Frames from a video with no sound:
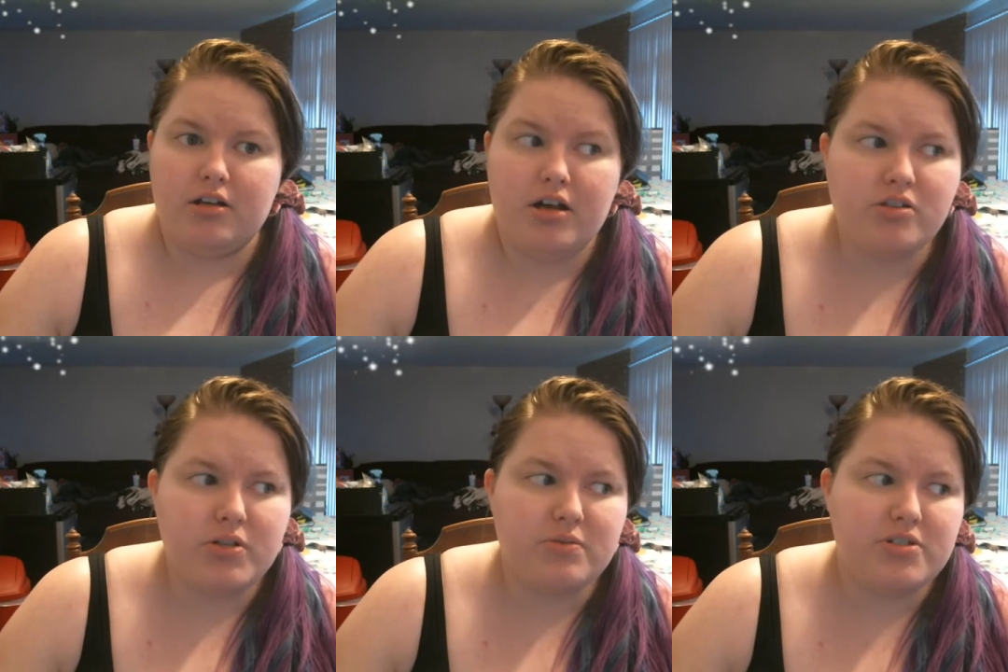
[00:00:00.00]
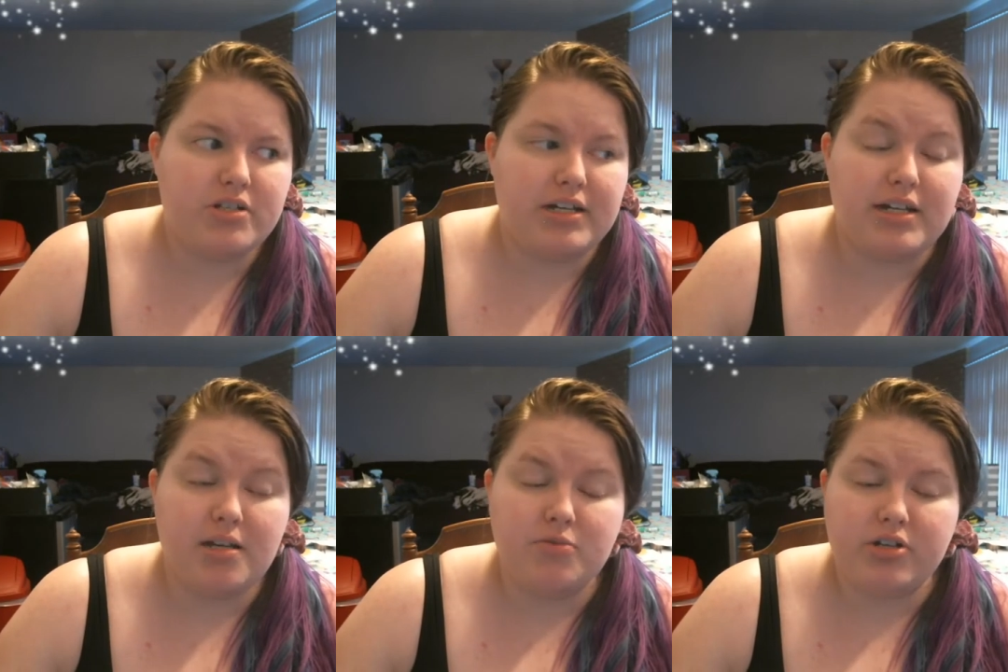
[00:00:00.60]
Otherwise, I'm just going to
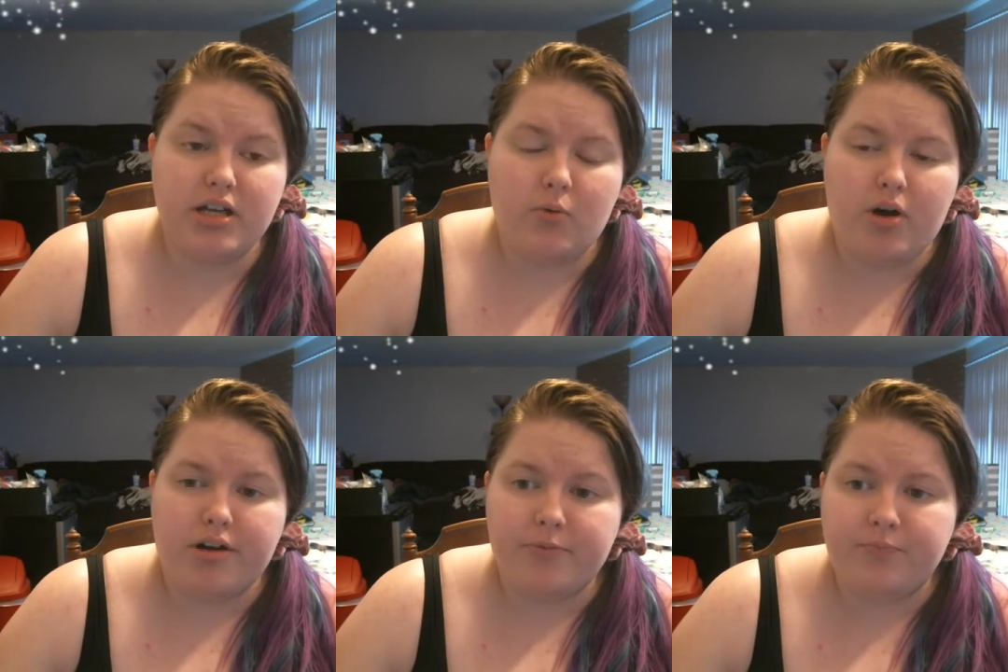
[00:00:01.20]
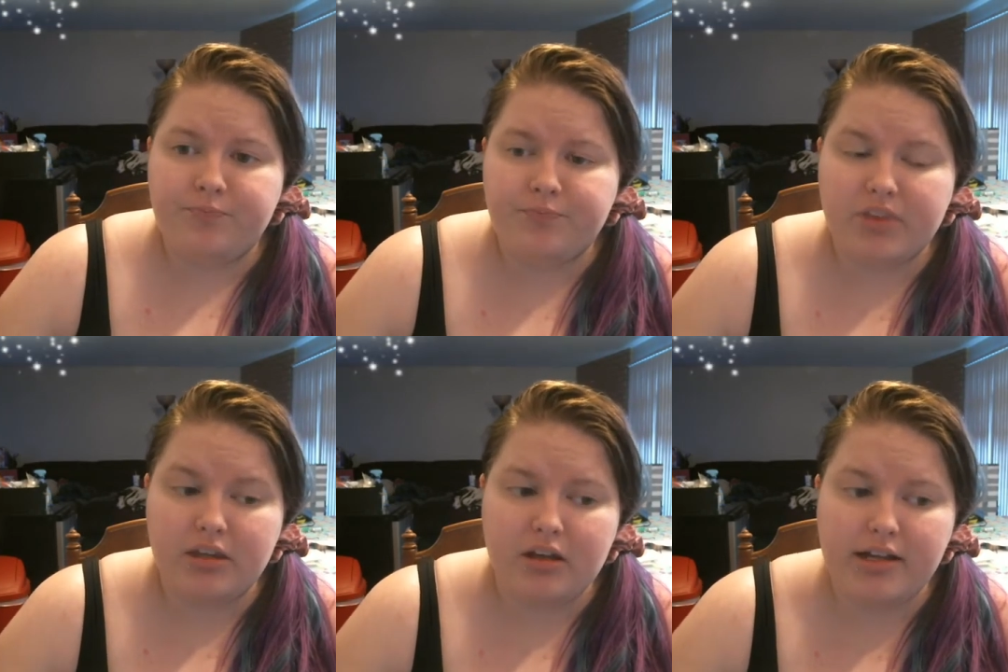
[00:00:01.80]
keep drinking water.
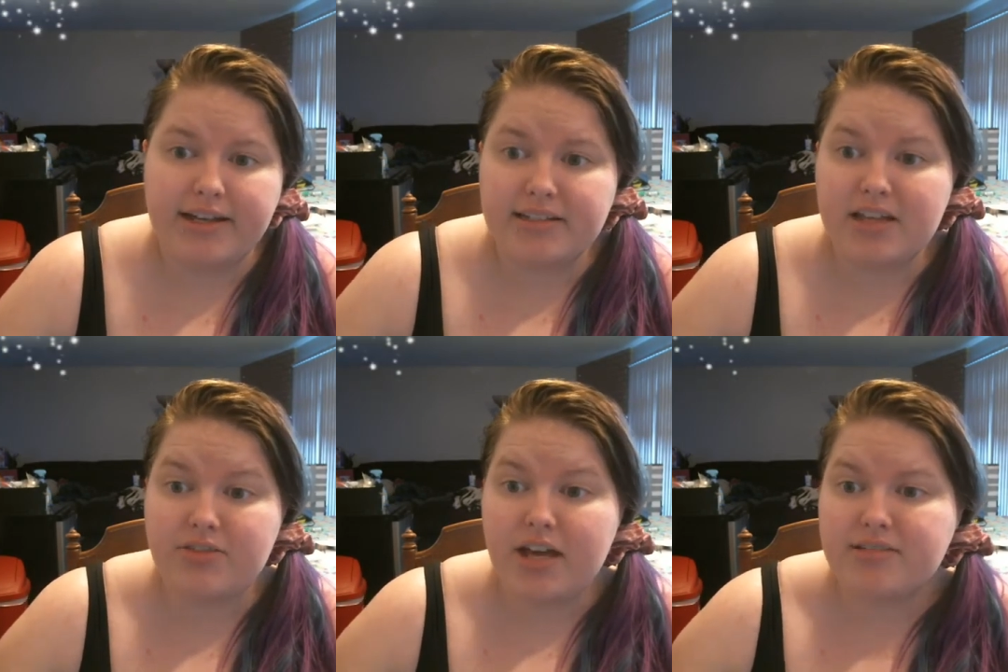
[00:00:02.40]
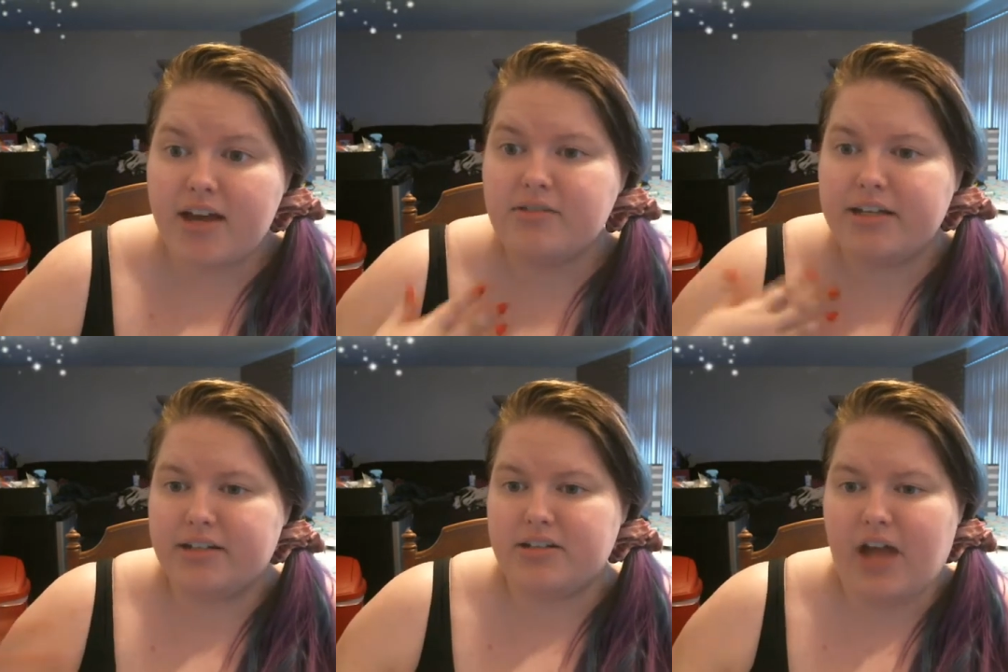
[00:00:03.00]
Like I said, that's how
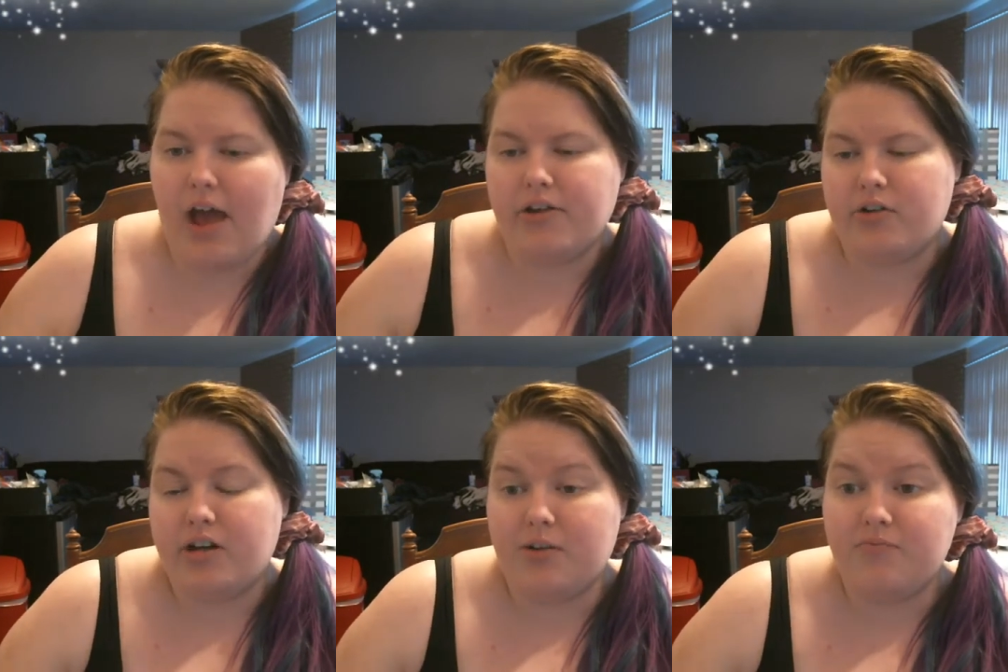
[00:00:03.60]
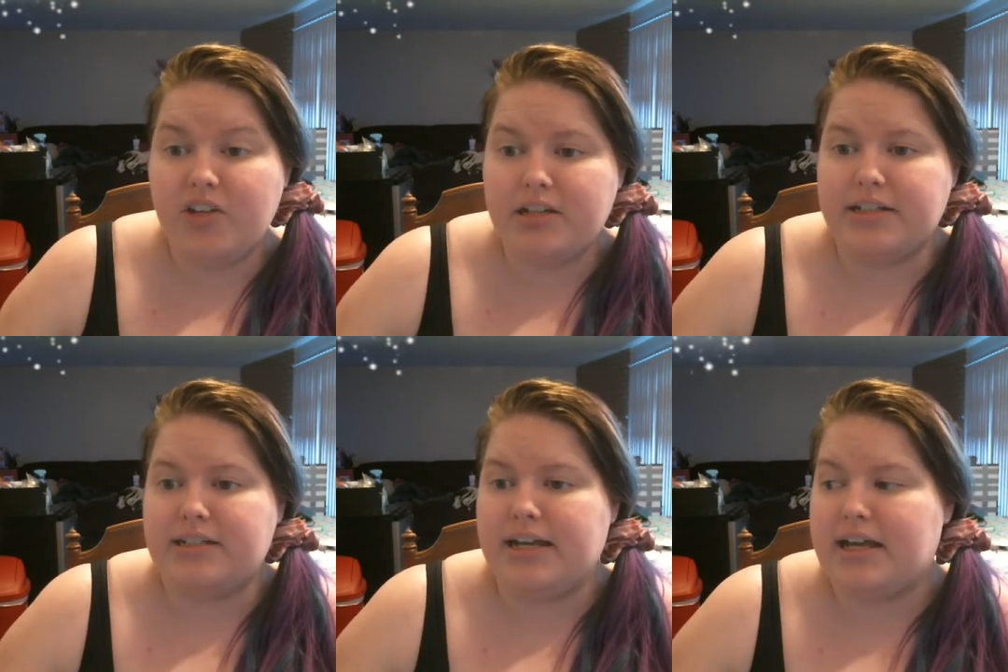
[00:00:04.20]
like dehydrated I'm feeling
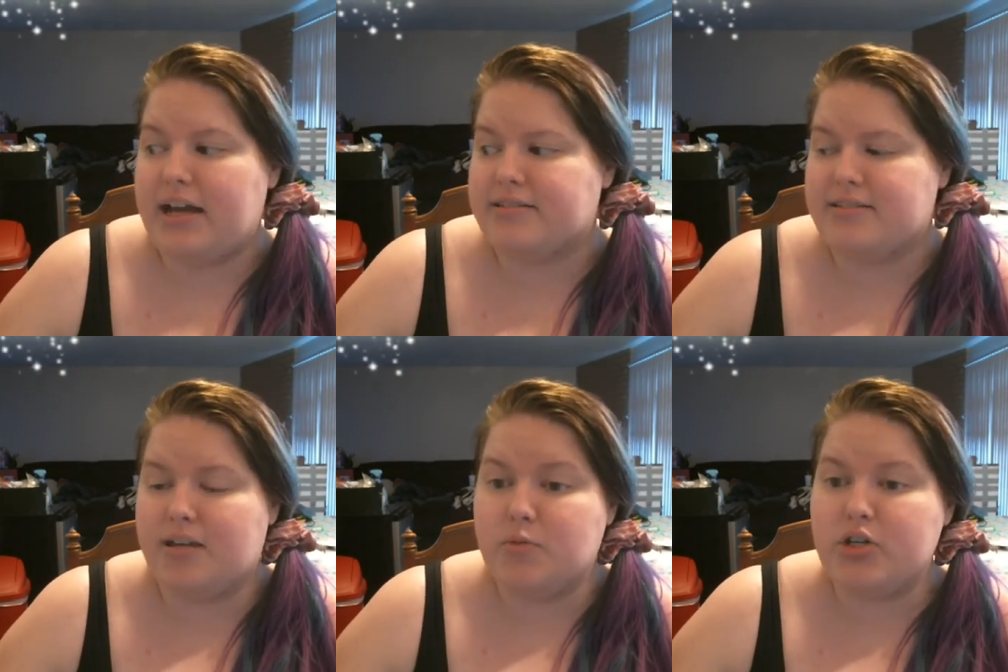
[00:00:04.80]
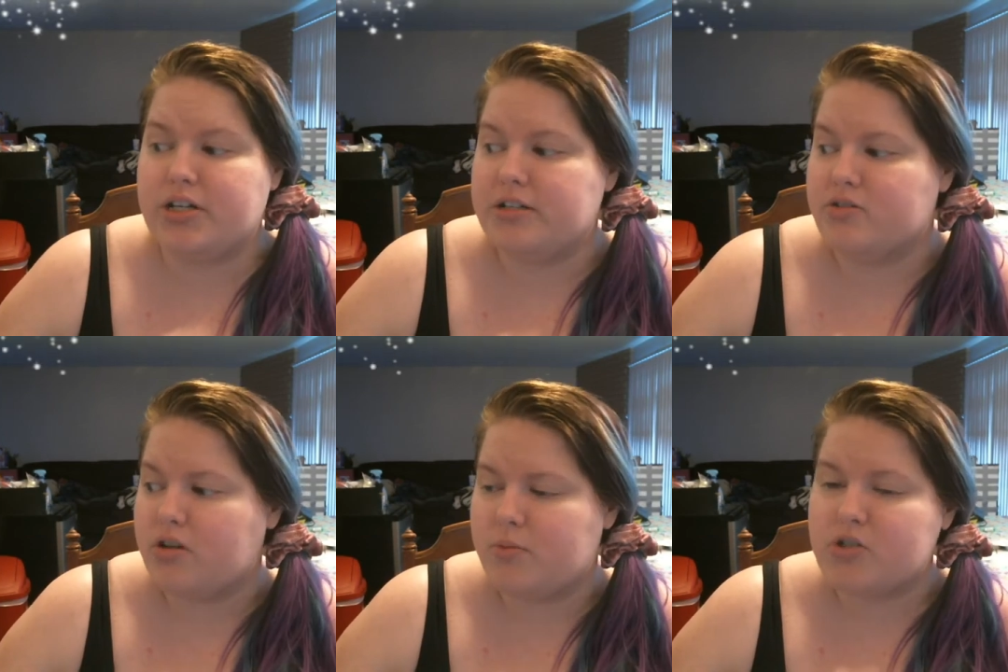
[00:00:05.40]
today, guys, is I'm drinking
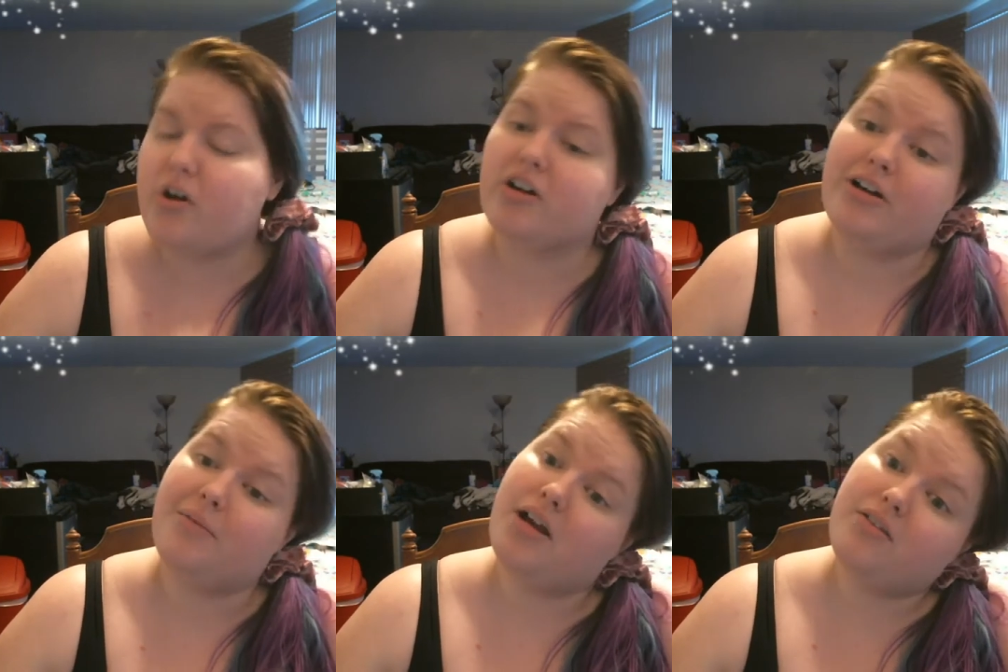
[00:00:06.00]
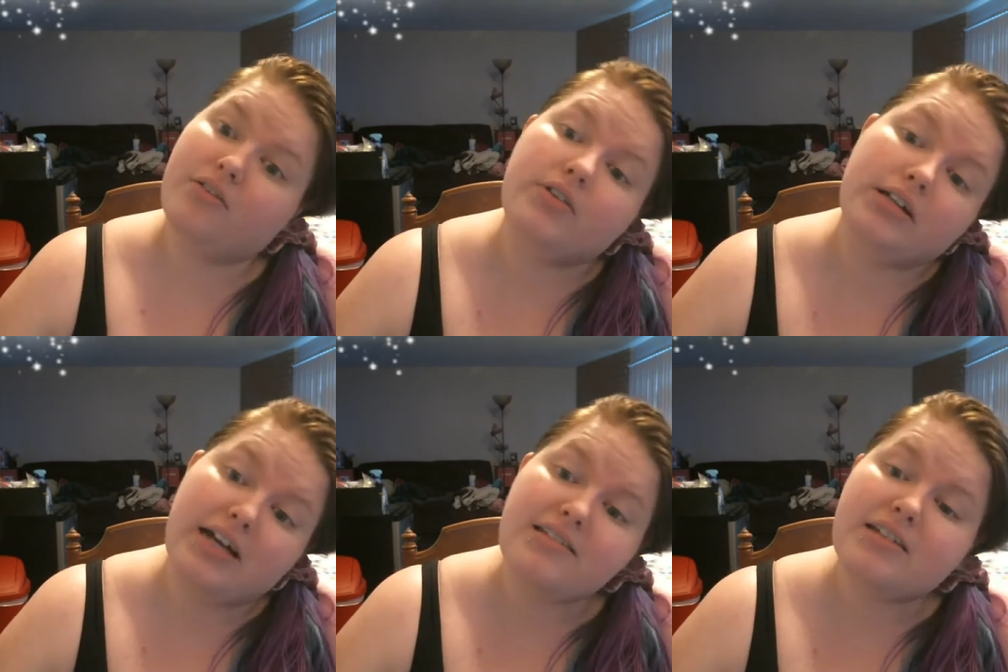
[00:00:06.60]
so much water and I'm not even
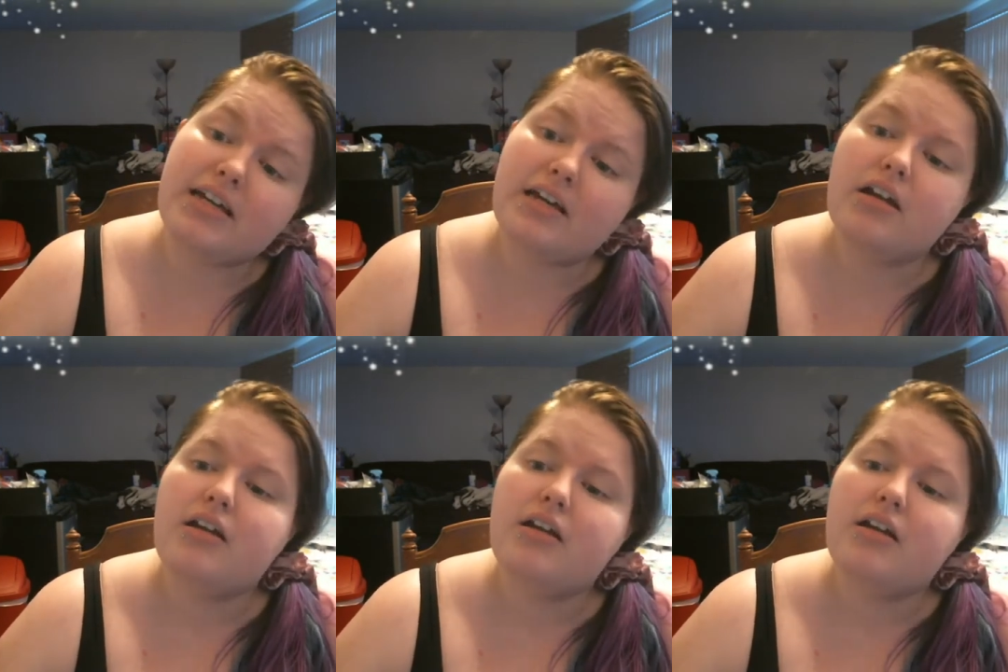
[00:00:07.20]
realizing it.